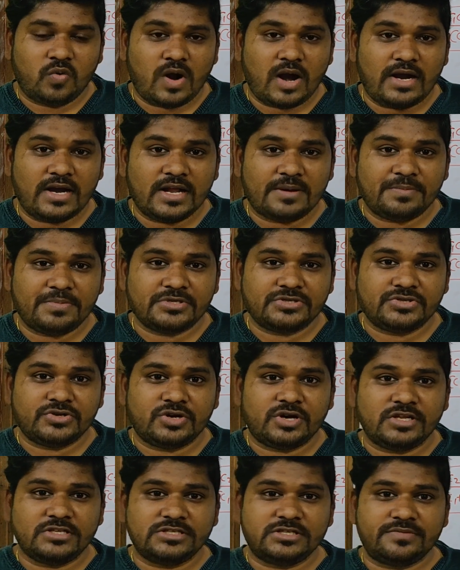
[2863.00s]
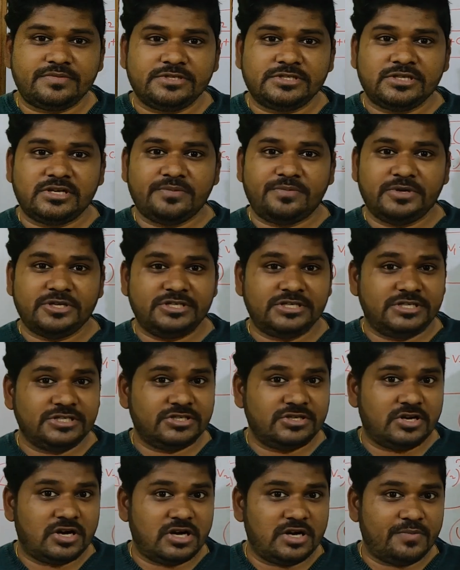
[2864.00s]
What happens to conservation of energy?
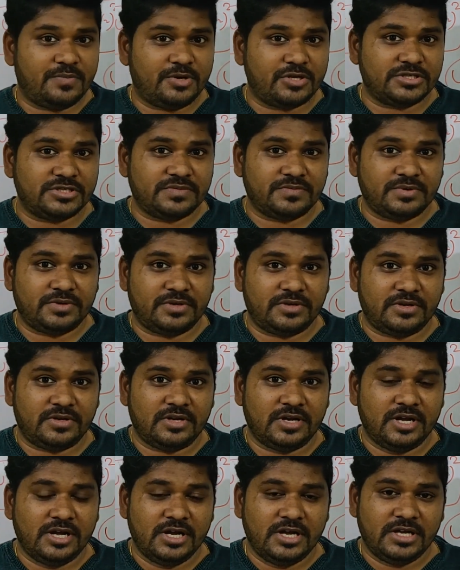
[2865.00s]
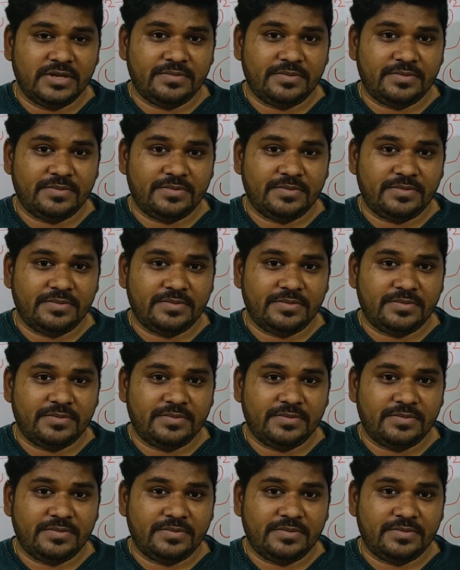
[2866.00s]
It is not possible.